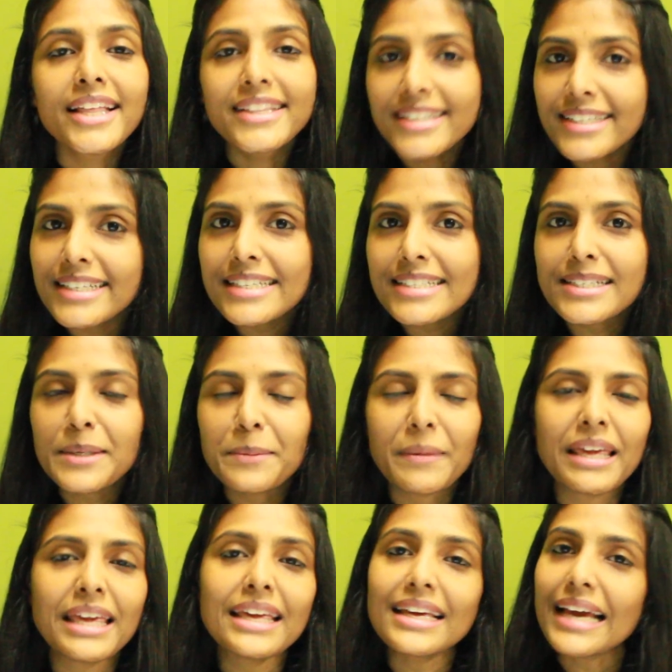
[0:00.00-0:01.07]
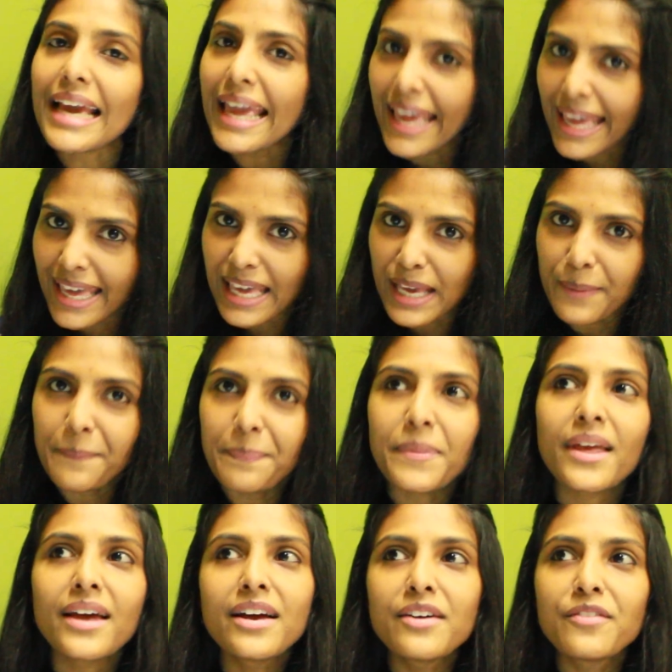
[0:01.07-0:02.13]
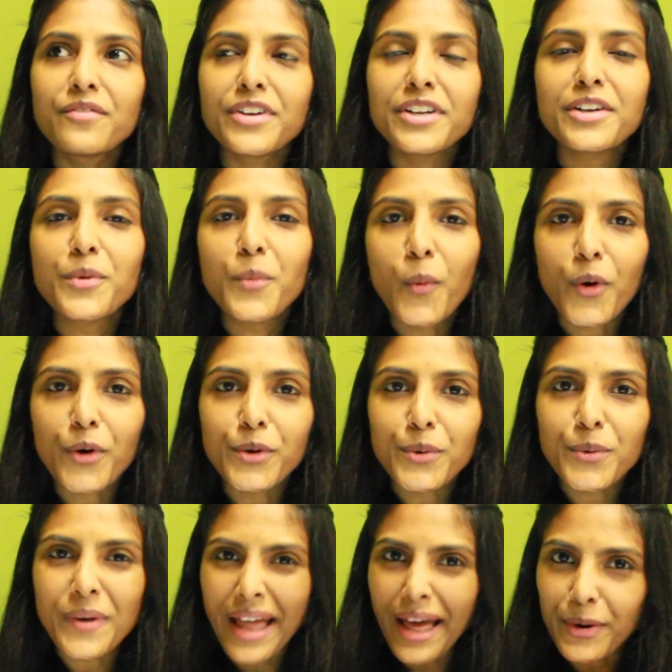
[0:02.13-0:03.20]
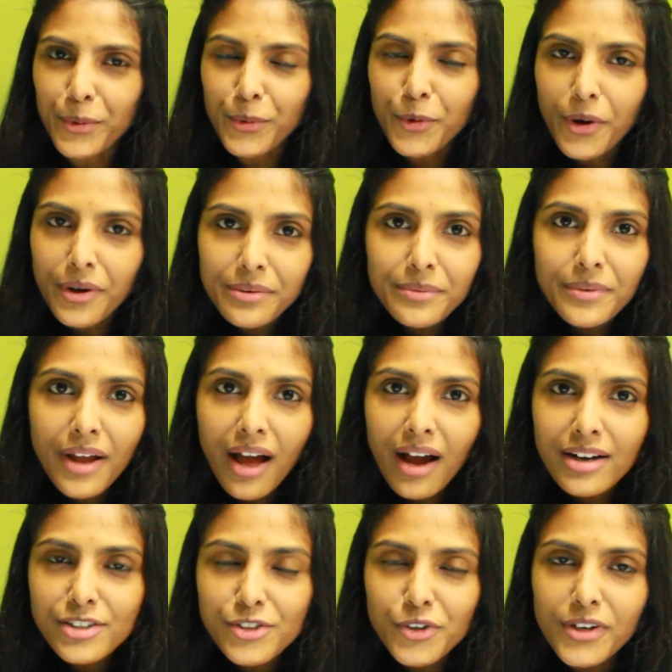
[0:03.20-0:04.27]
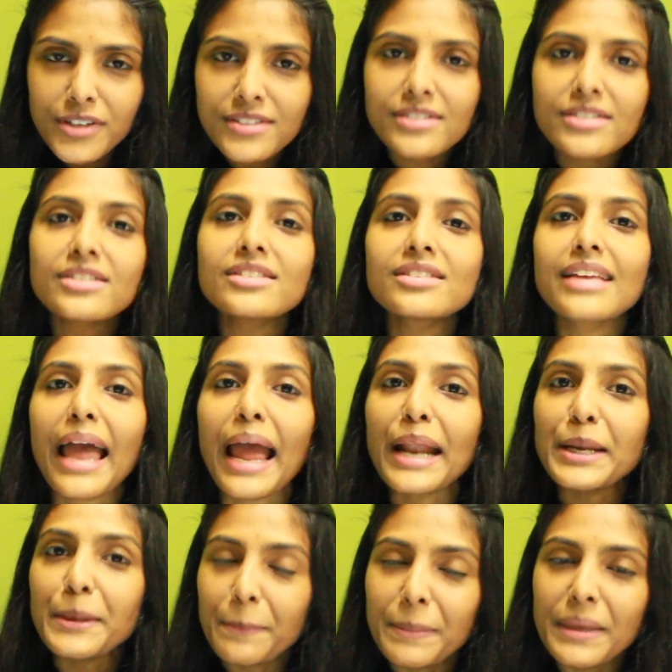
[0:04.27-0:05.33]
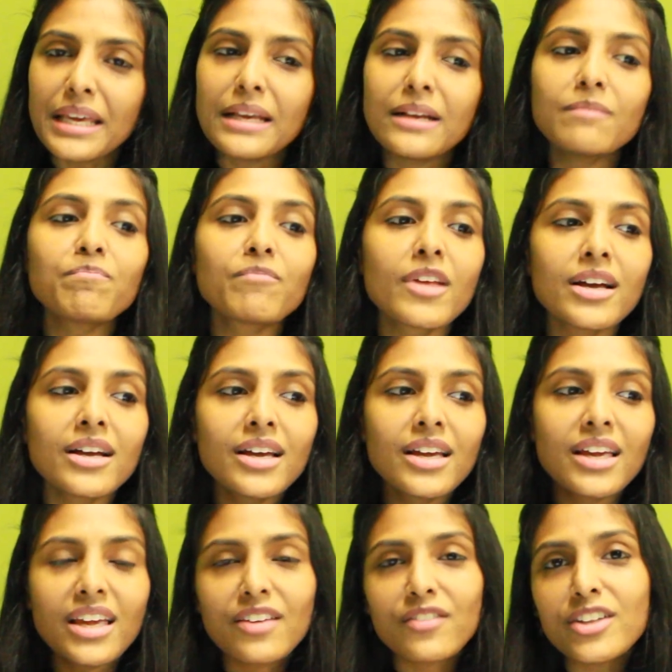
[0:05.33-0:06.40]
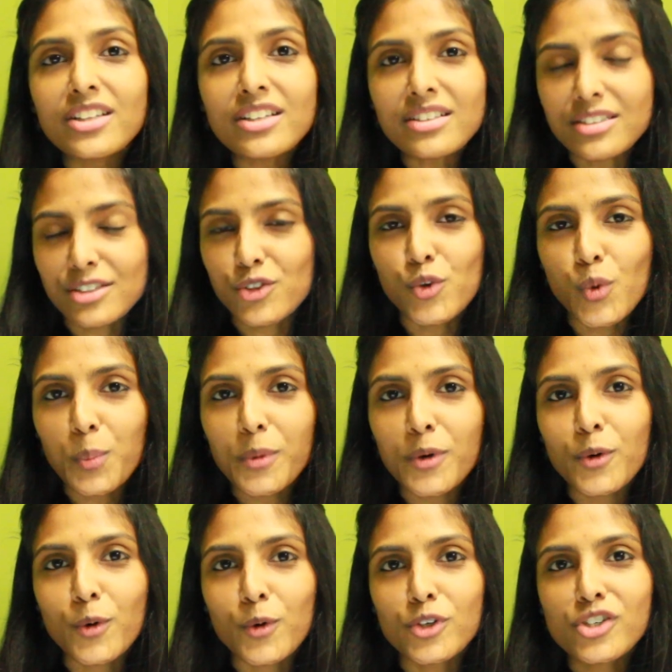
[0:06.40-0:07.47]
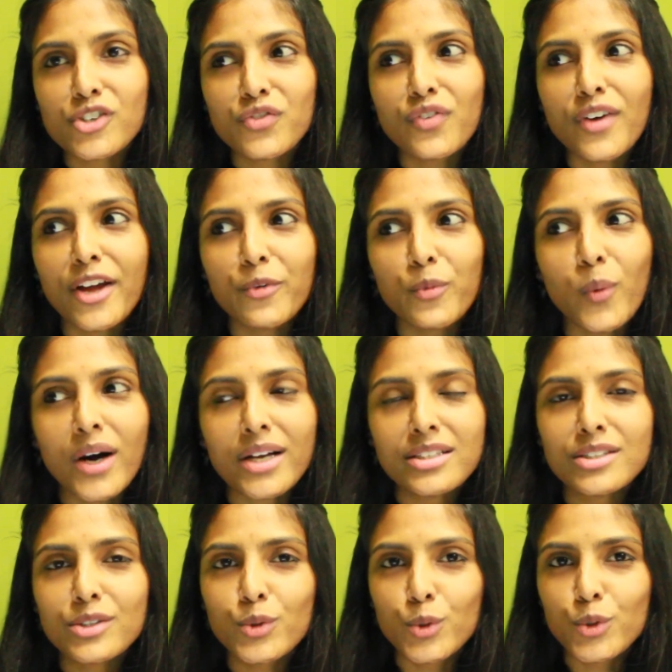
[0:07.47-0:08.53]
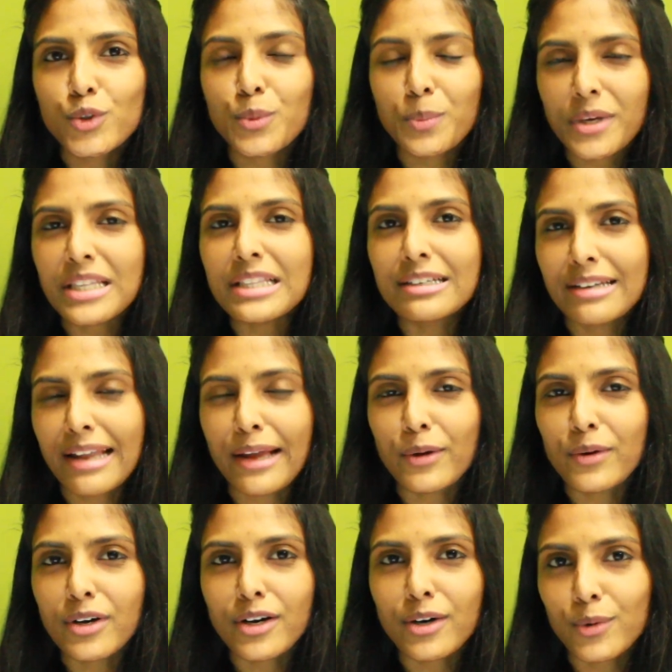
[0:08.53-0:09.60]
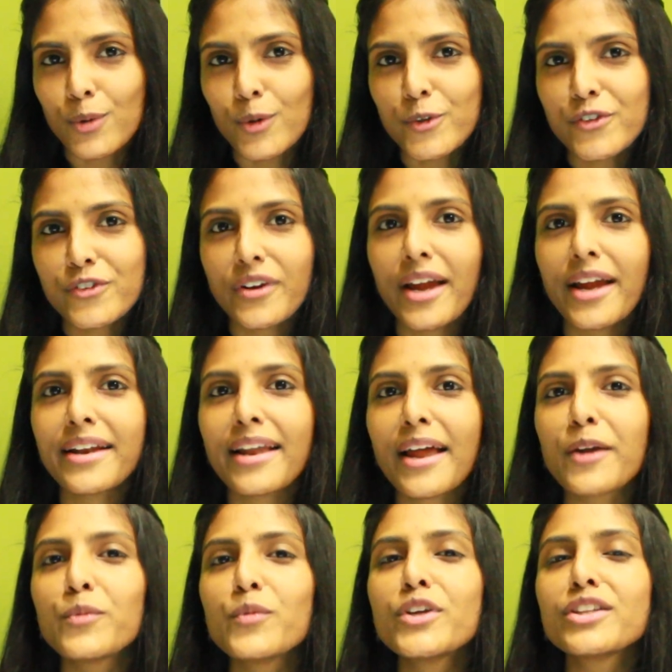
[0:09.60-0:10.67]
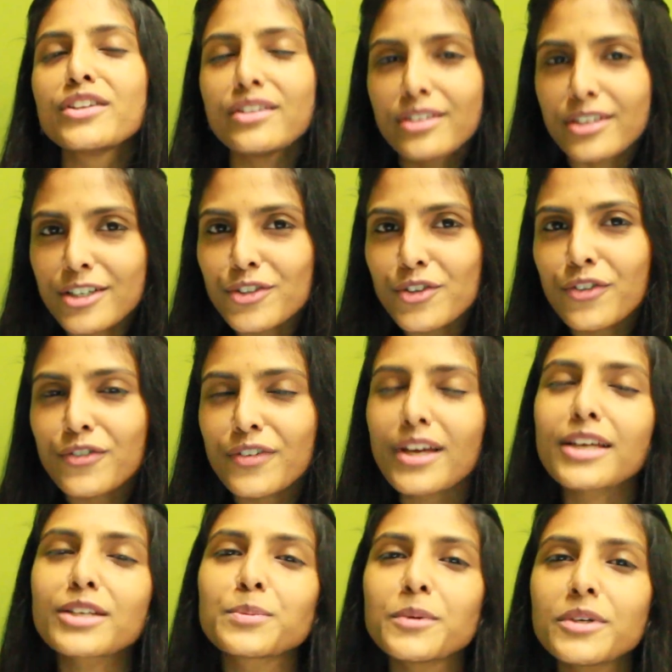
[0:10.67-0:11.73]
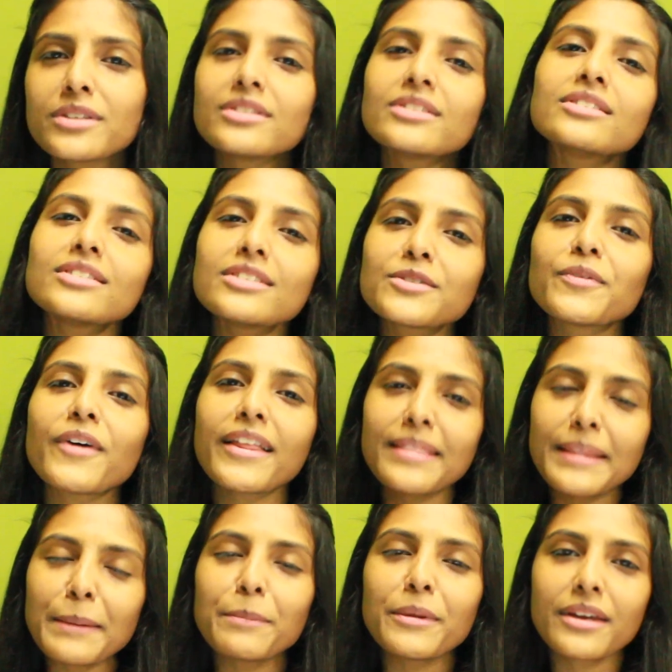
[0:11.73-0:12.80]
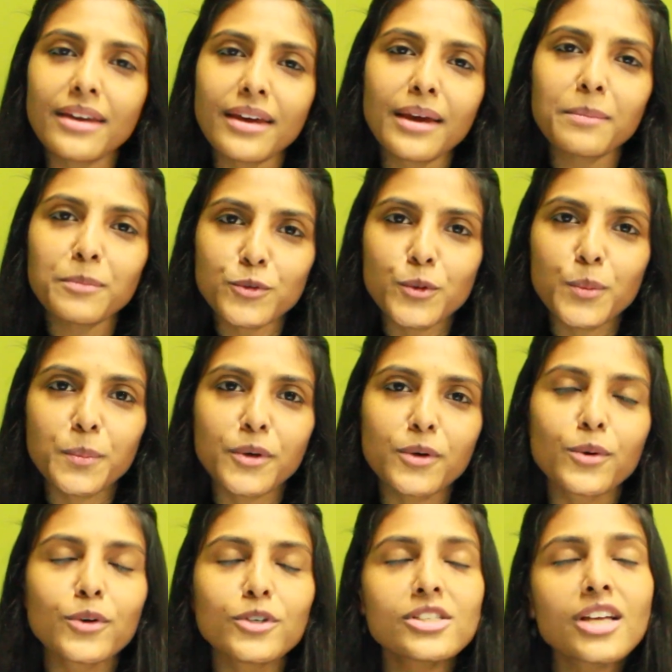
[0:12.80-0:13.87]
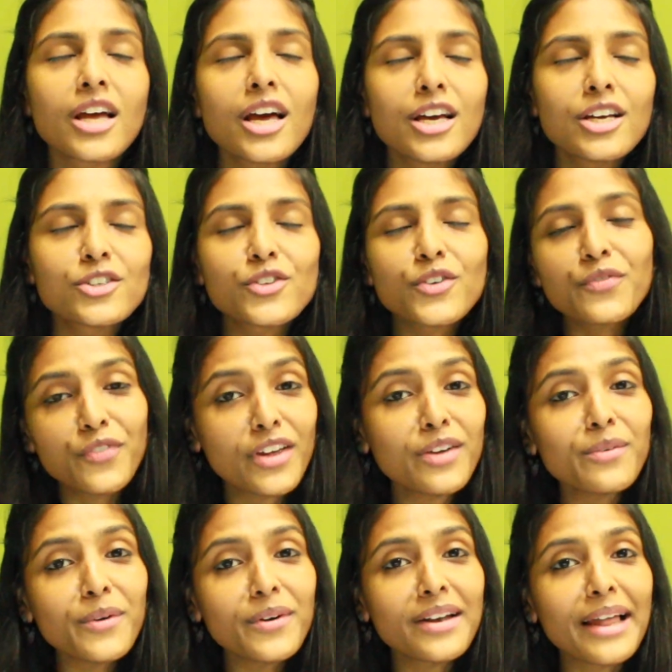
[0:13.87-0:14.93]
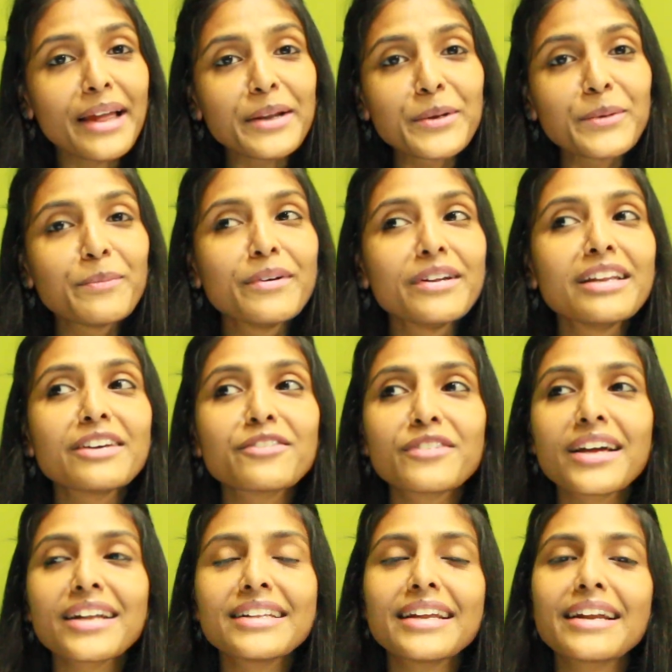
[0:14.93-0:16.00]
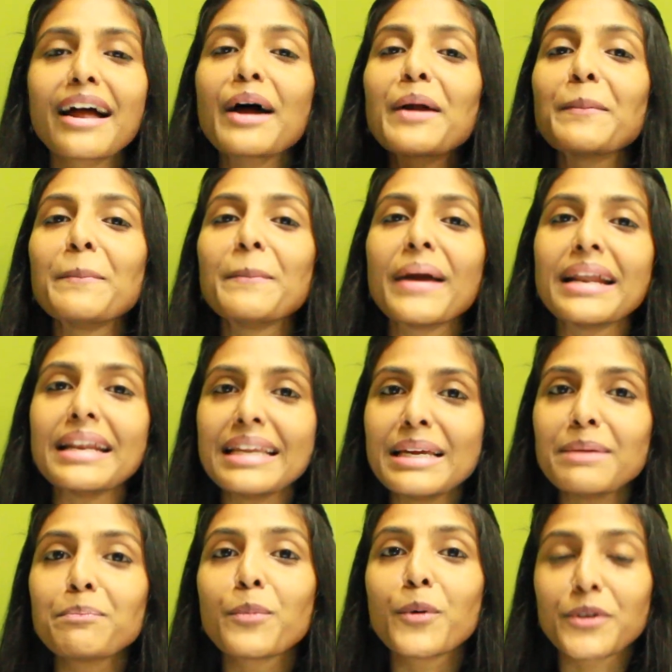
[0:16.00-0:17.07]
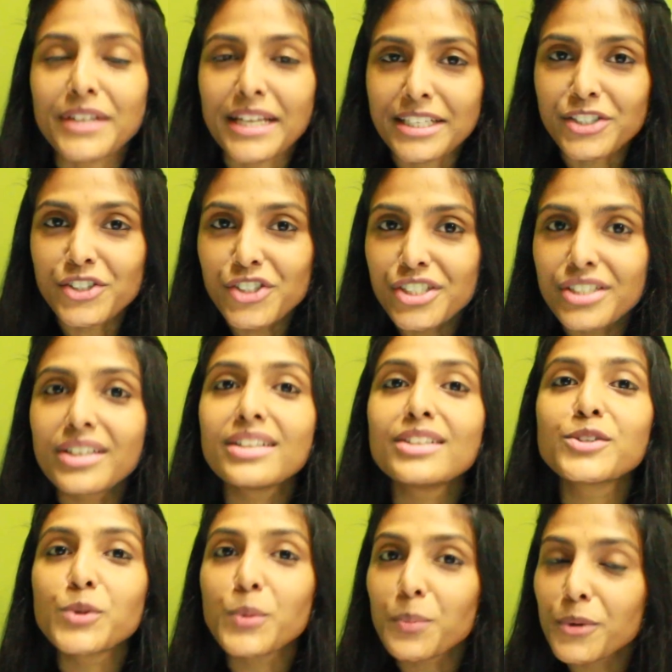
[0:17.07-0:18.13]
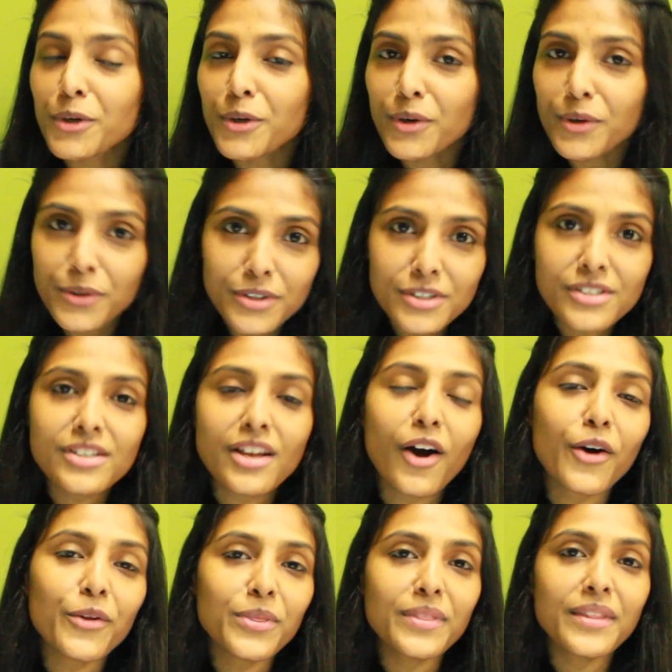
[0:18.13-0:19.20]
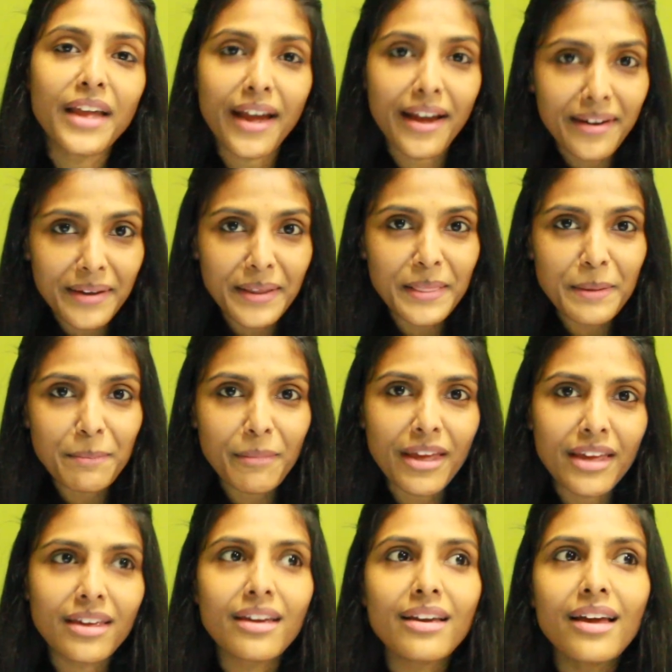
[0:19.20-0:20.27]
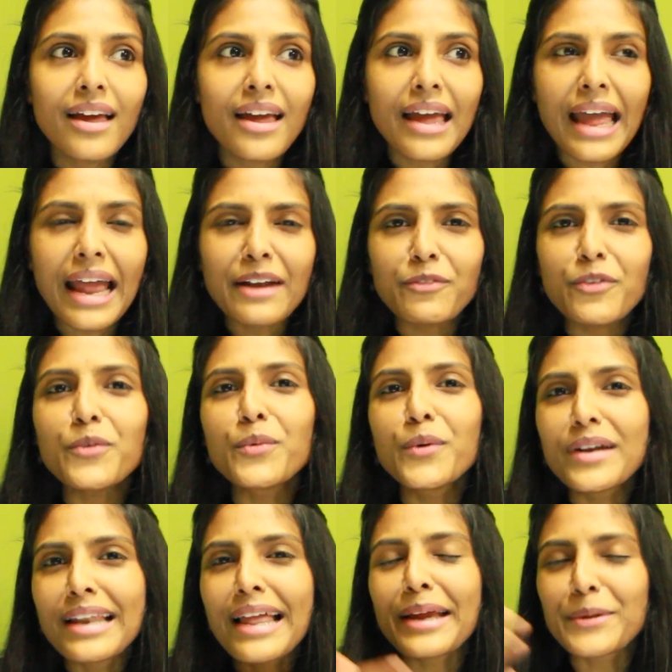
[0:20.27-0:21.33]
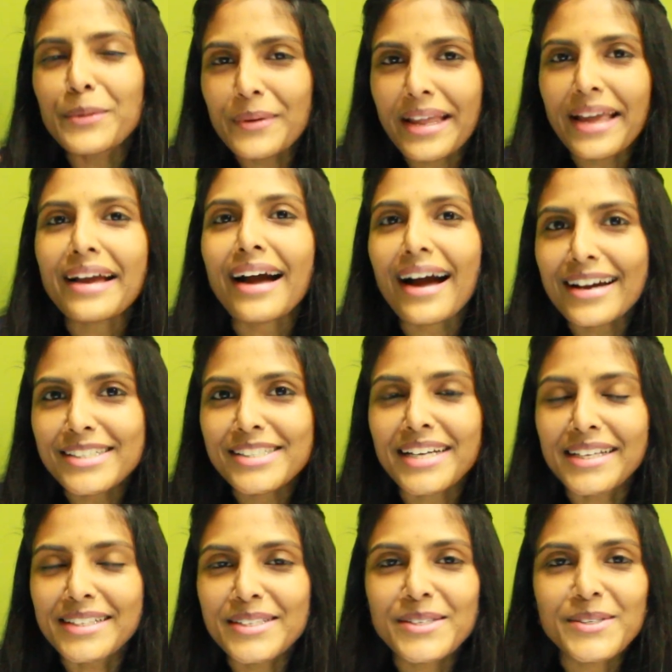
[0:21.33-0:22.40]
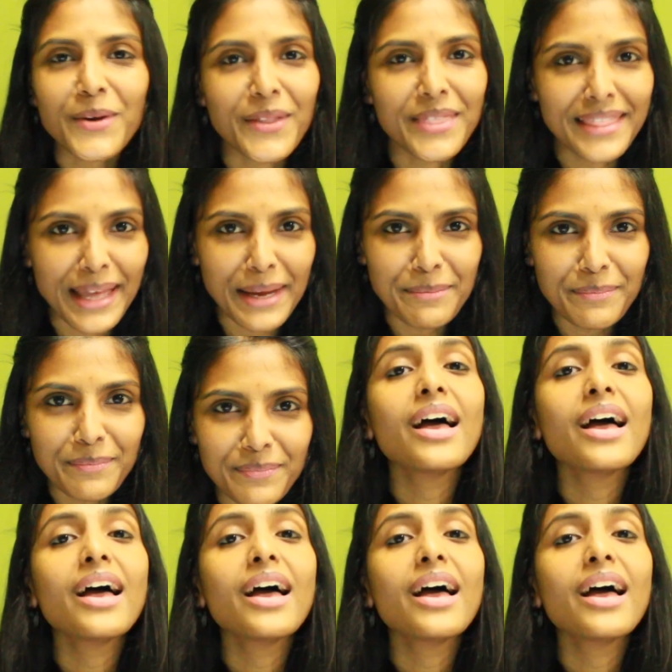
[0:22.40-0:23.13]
The reason being, A, we didn't want to narrow down our choices, and B, even the Superhost were once used to be the regular host, right? And with years of experiences when they became Superhost. So we would like to believe that there are many potential Superhosts out there in the making, and we would like to take our chances on them.